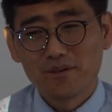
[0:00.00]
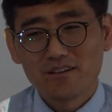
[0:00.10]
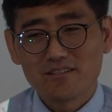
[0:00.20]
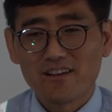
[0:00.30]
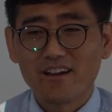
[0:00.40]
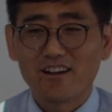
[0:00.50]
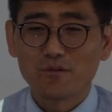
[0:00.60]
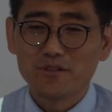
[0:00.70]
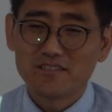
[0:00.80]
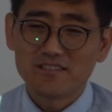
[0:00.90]
Because
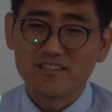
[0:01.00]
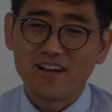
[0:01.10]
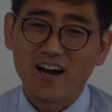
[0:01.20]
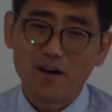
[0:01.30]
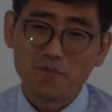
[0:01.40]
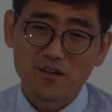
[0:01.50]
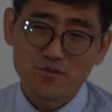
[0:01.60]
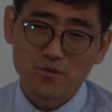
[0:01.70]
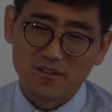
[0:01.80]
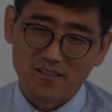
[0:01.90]
there we see how
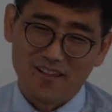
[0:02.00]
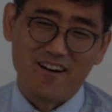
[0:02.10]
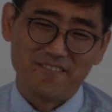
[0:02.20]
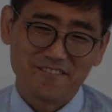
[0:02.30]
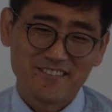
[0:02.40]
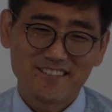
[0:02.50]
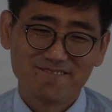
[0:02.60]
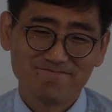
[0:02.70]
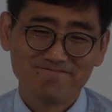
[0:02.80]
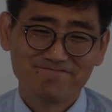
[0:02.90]
much we're loved.